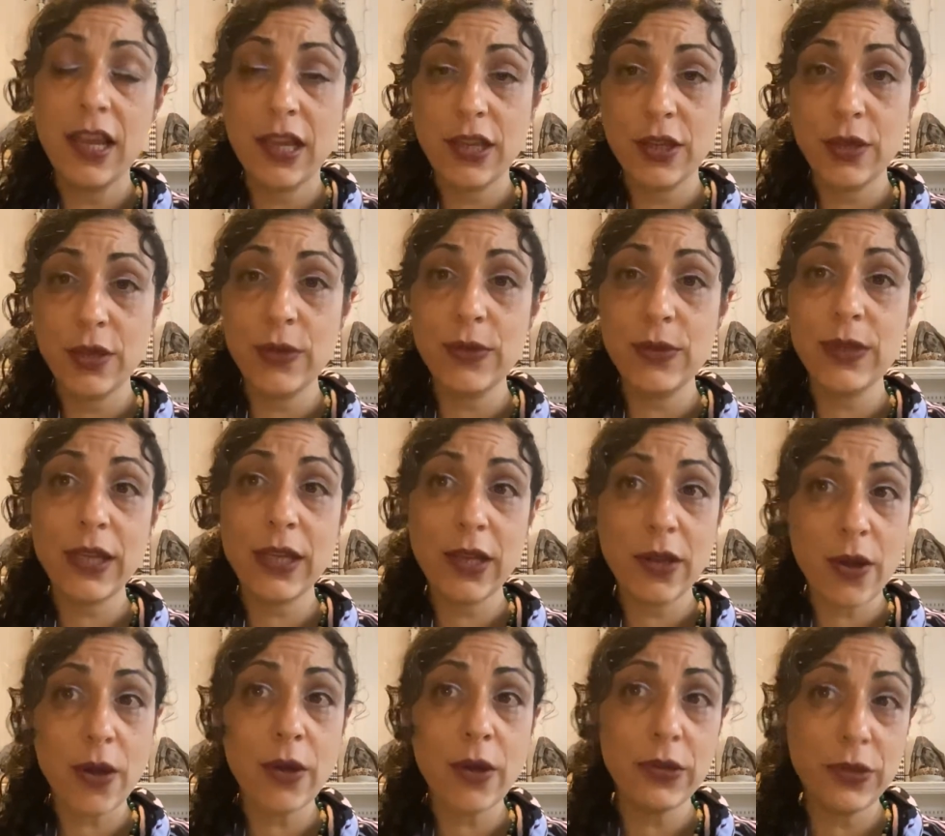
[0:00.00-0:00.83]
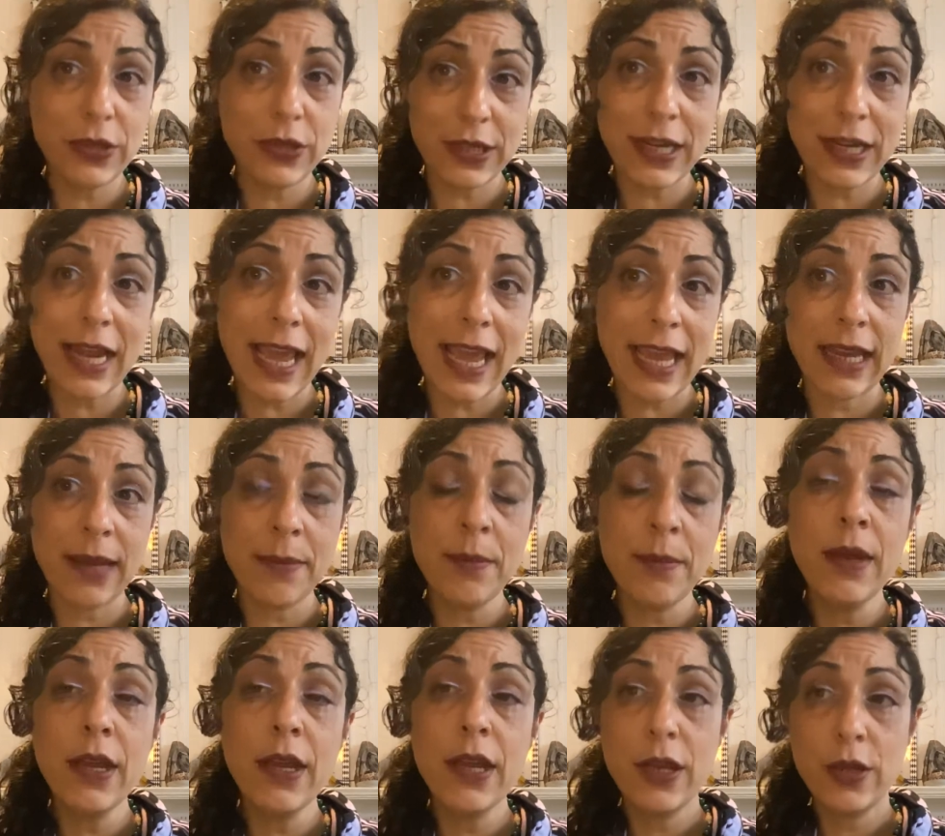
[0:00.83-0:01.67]
using God's
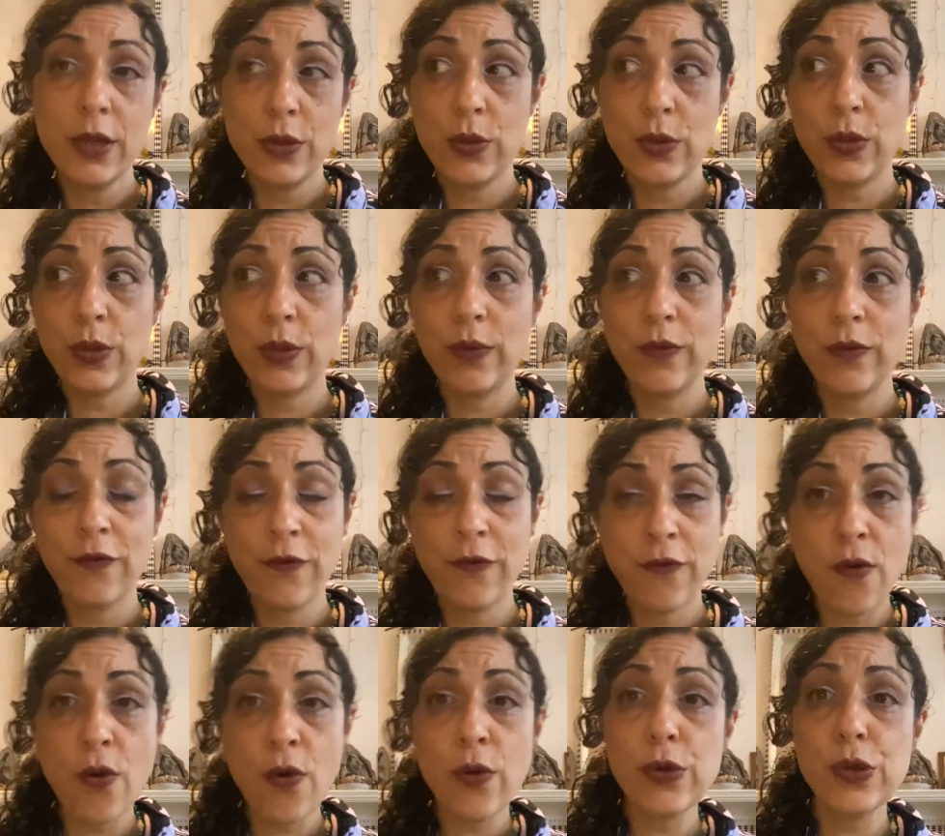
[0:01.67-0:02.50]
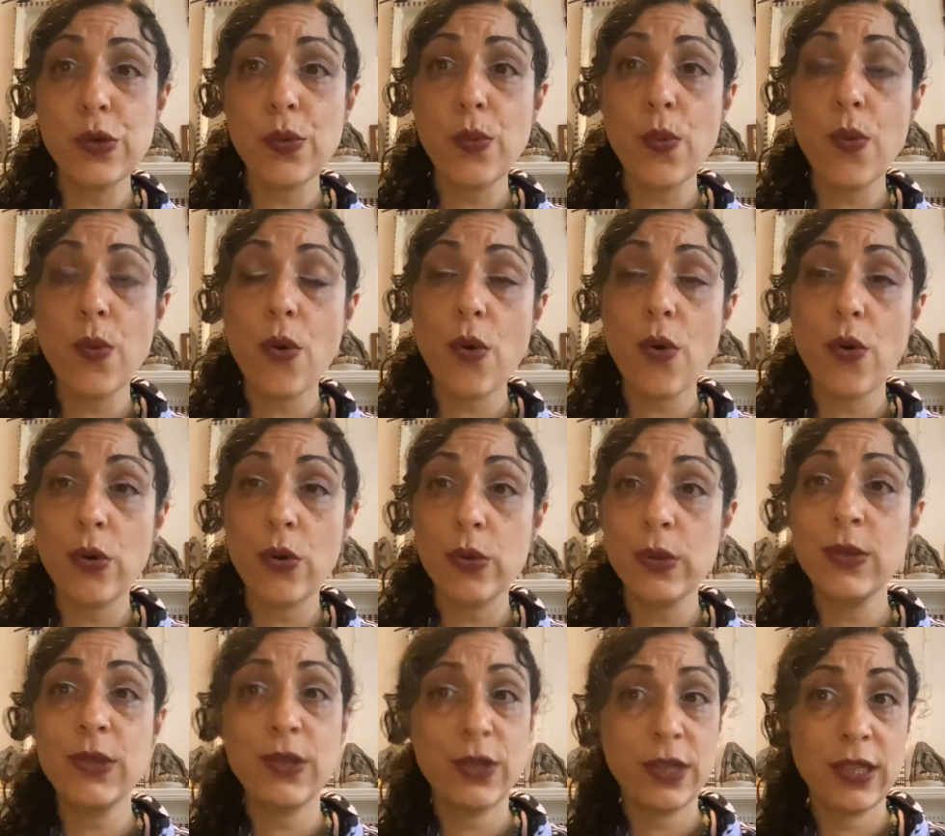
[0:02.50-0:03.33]
name to forge a war,
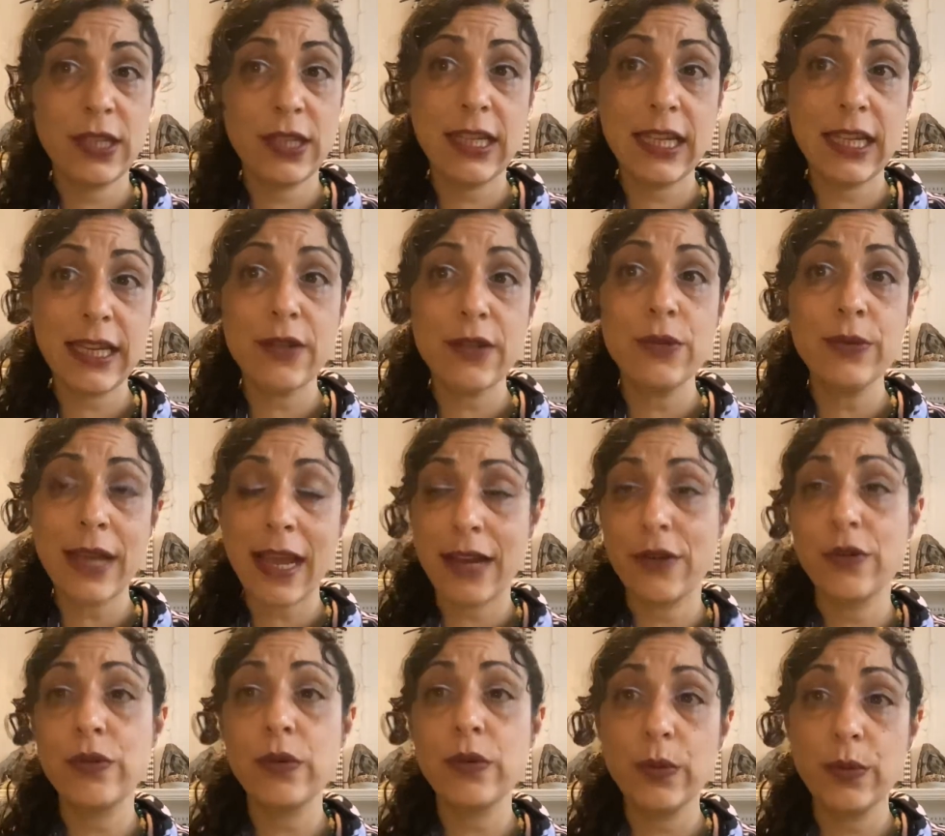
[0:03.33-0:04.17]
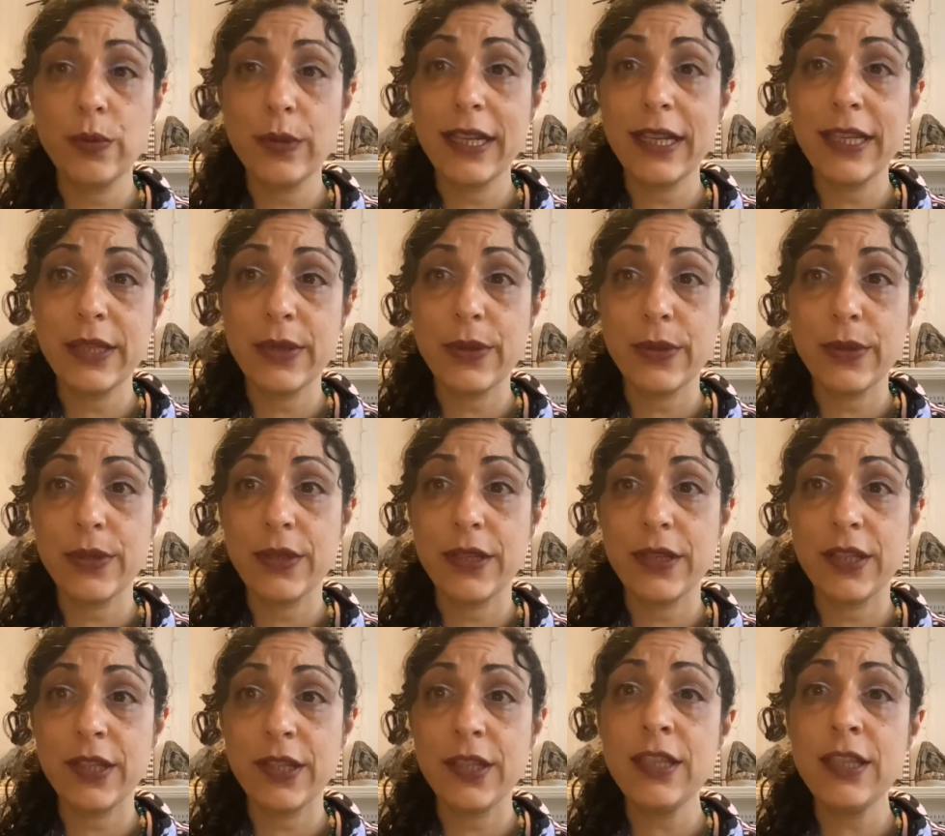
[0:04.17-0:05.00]
to steal natural
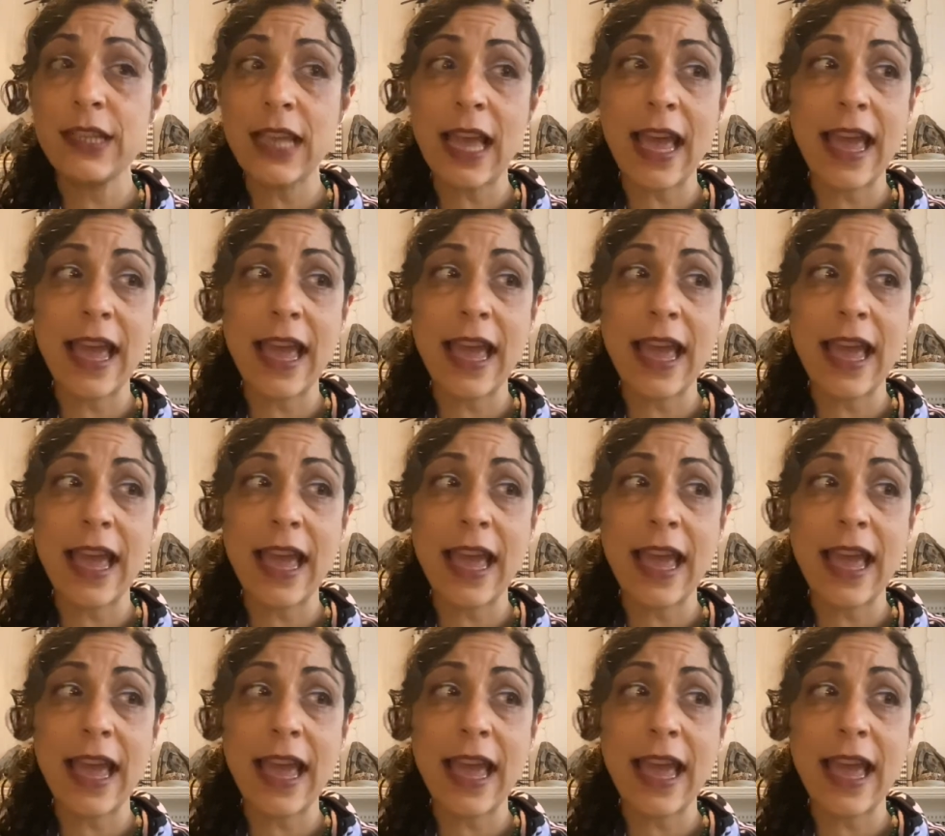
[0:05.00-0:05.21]
resources,